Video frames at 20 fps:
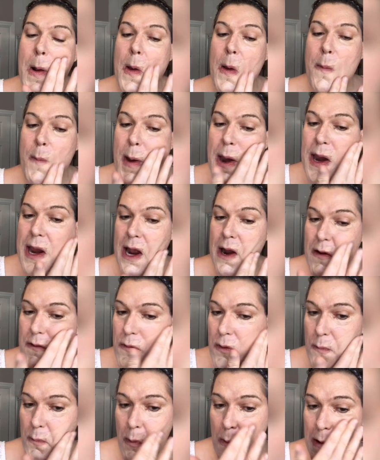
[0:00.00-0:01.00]
You may get
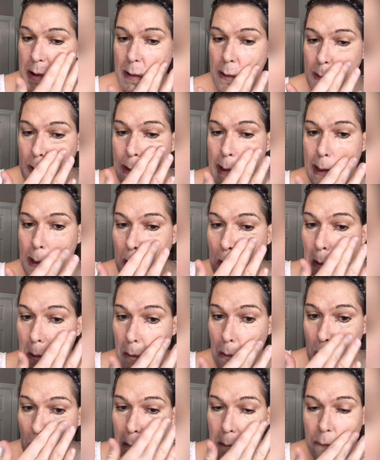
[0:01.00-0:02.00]
to a point that it
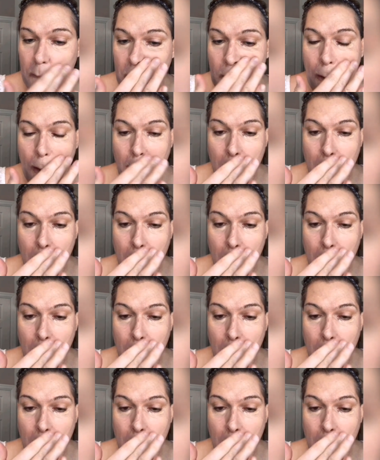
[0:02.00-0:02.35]
looks